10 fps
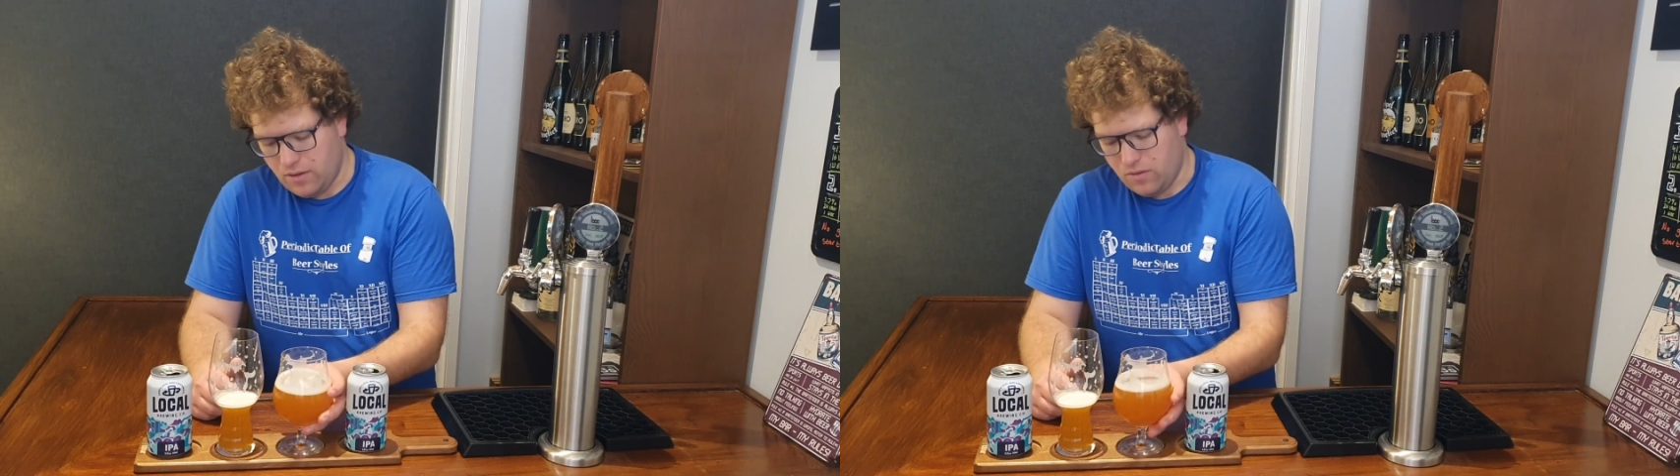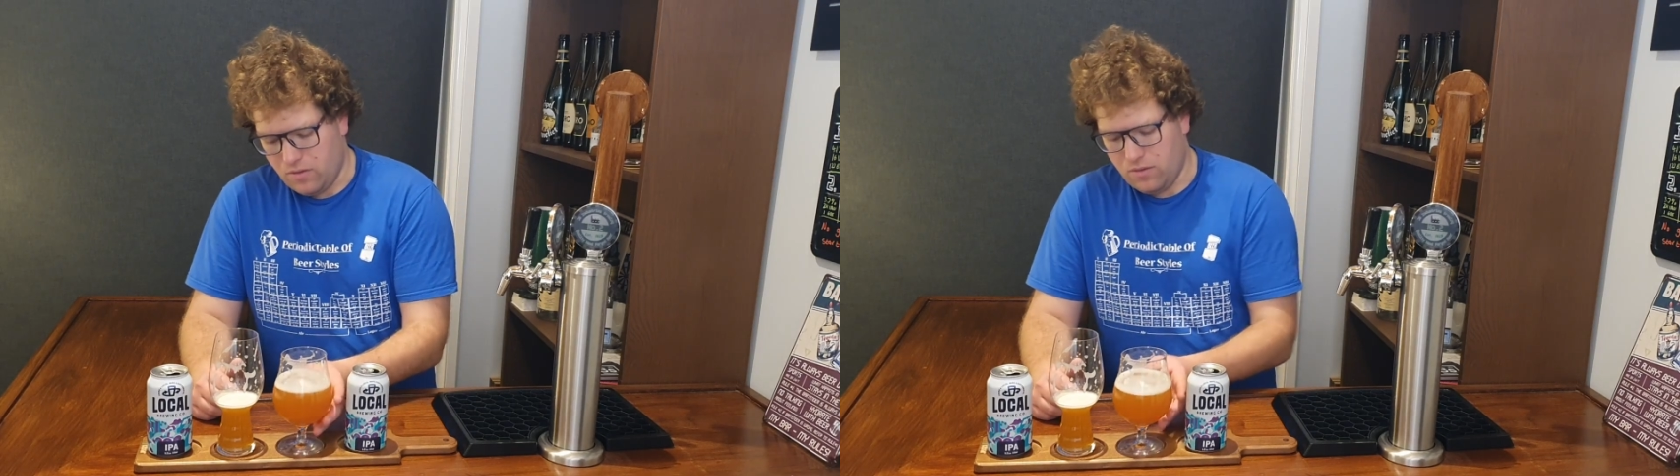
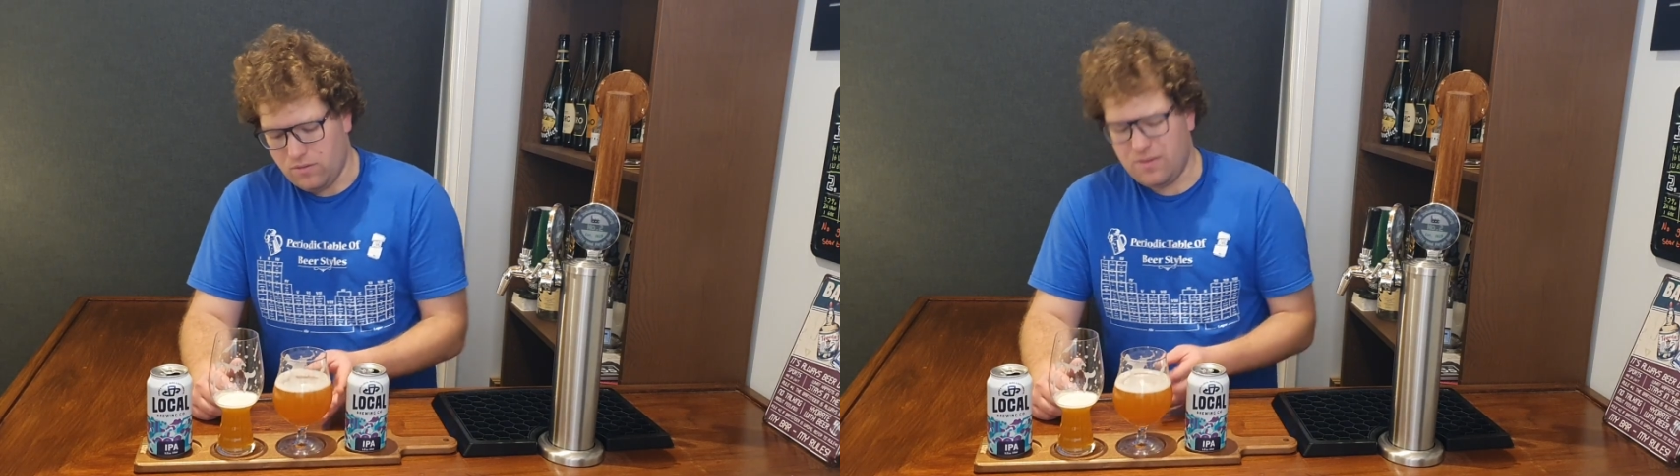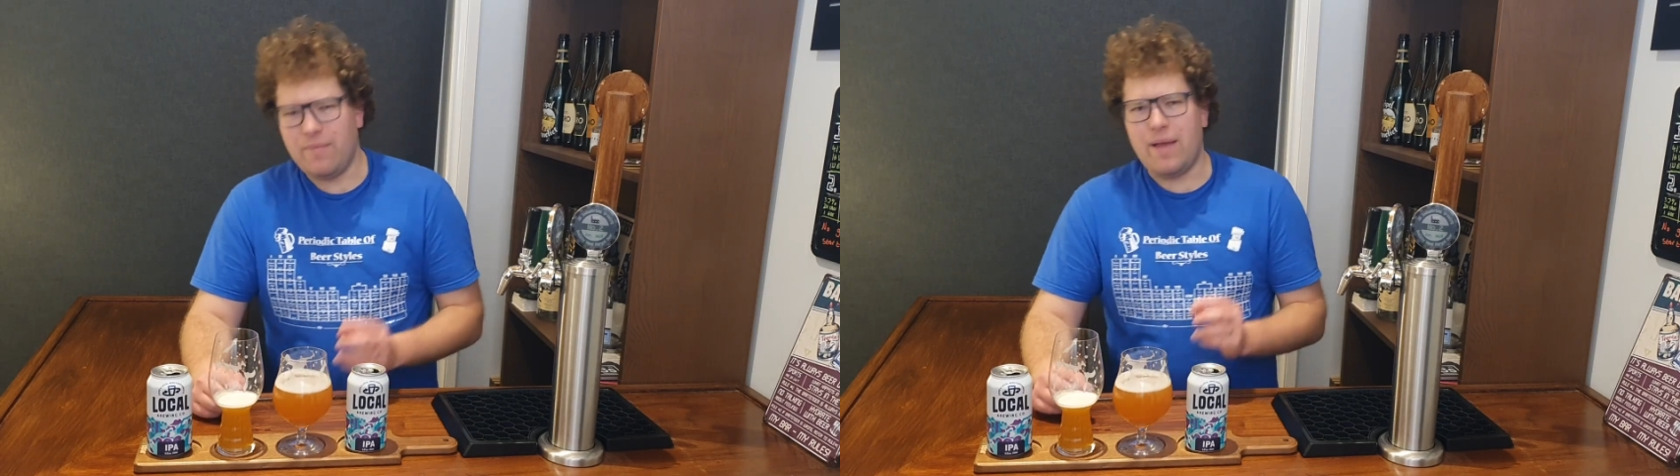
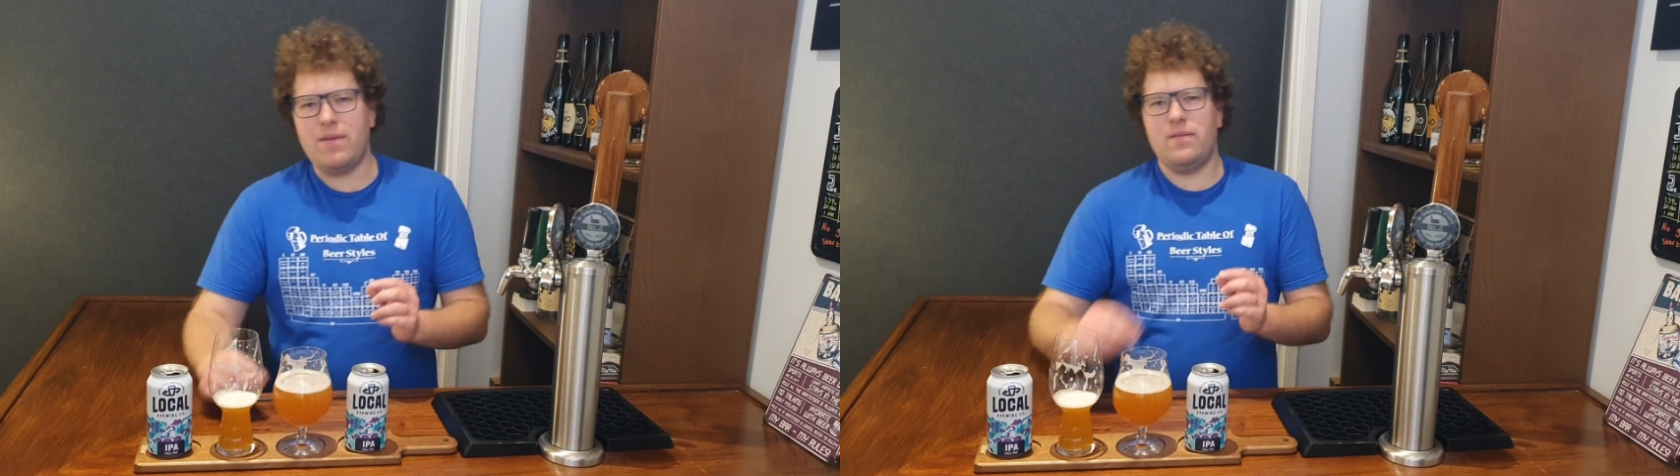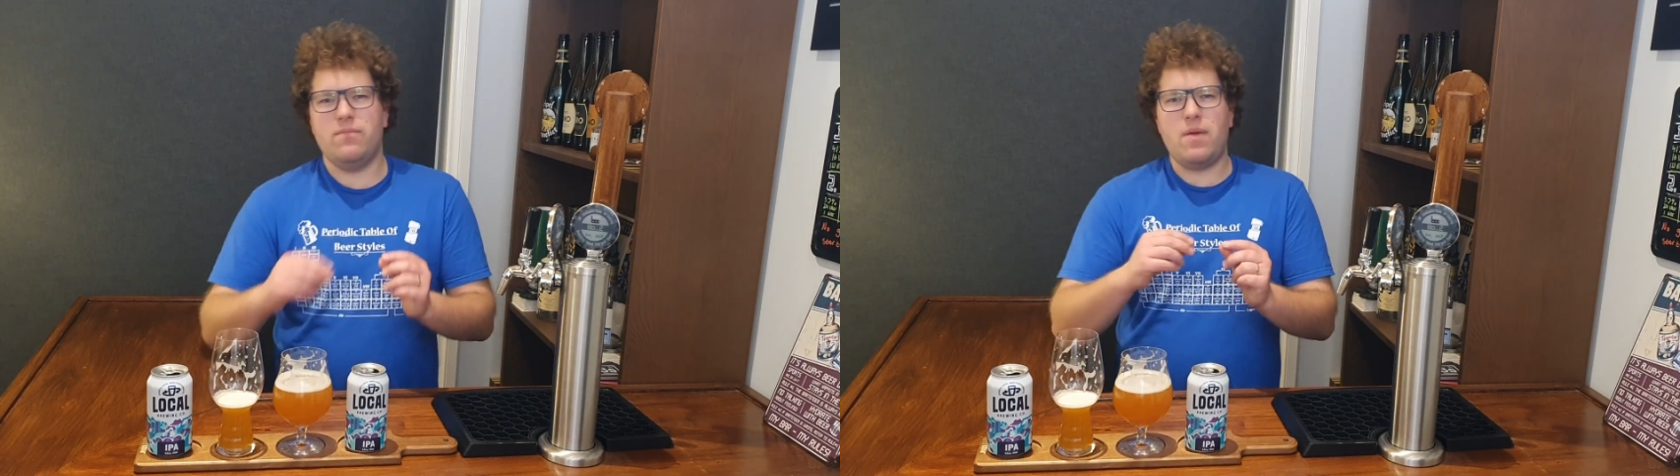Or
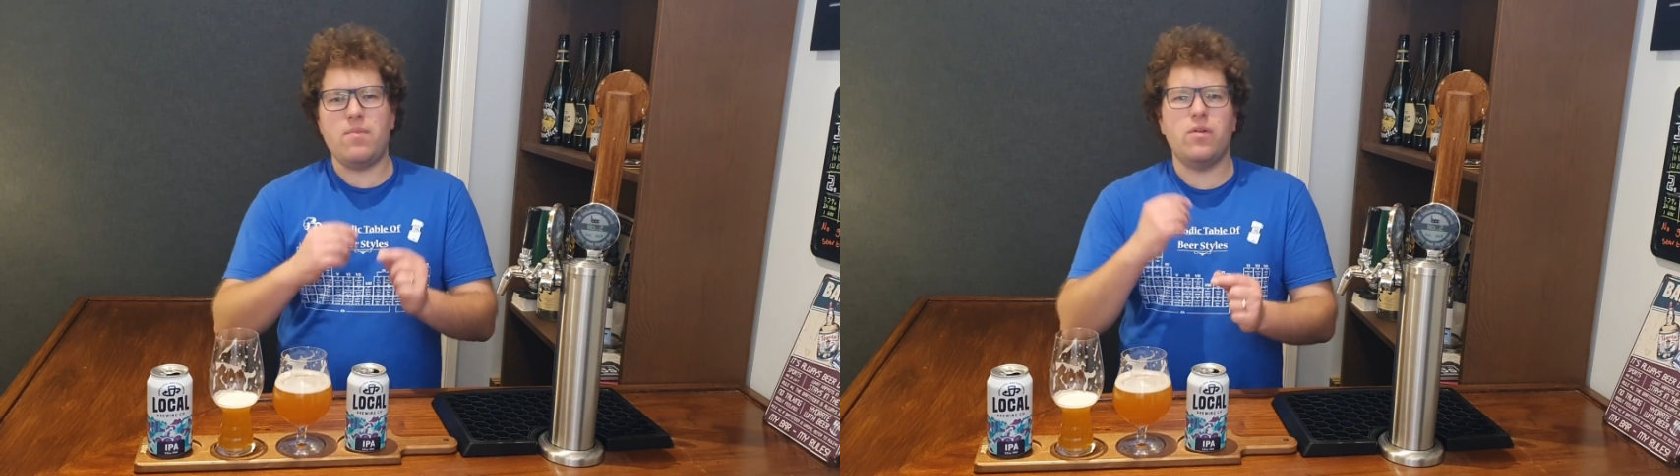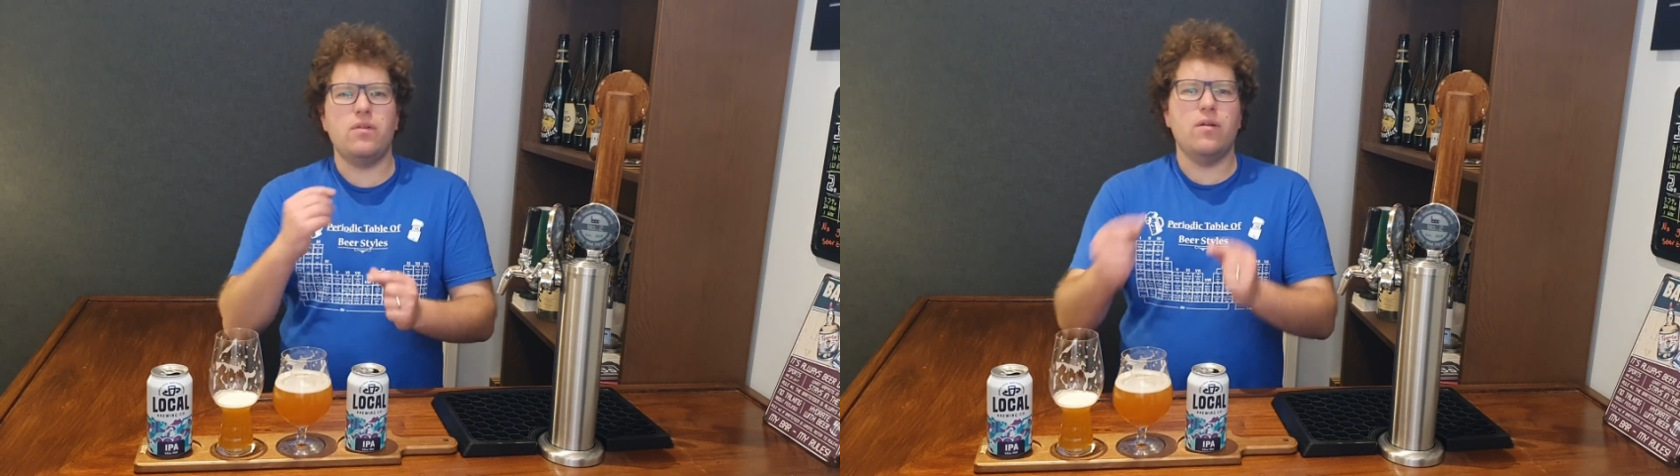maybe
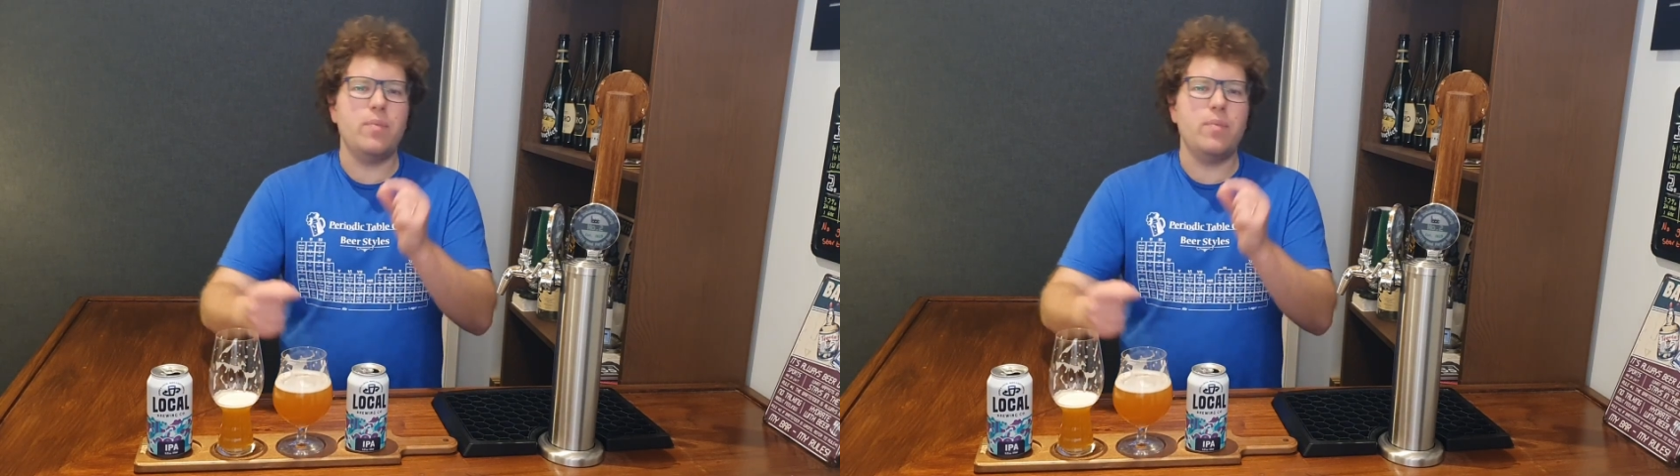not,